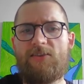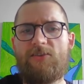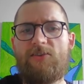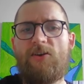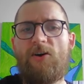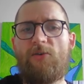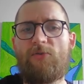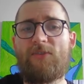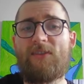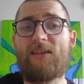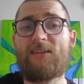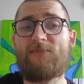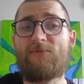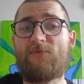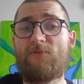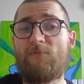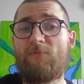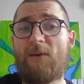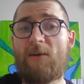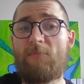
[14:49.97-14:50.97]
No, that's
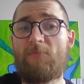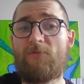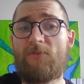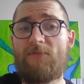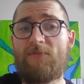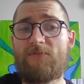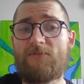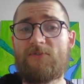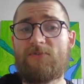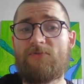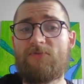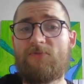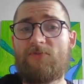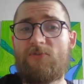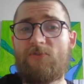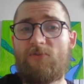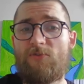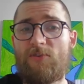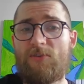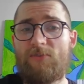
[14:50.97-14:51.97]
from my previous
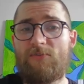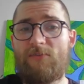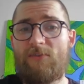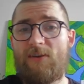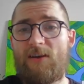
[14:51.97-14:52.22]
tutorial.